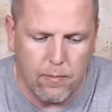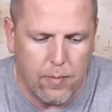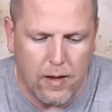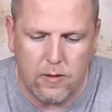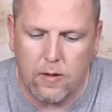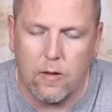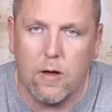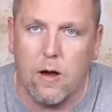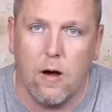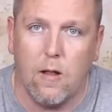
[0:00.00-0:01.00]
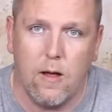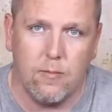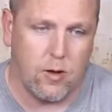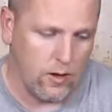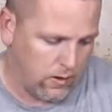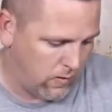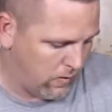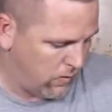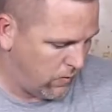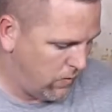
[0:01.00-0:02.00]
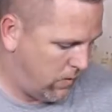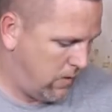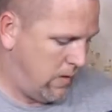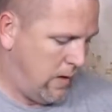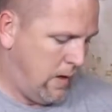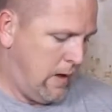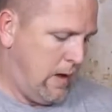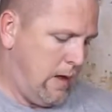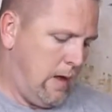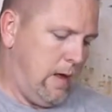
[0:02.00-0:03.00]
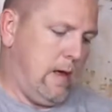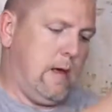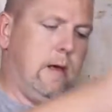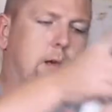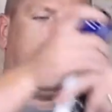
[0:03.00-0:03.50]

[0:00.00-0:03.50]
Basically, all I'm going to do is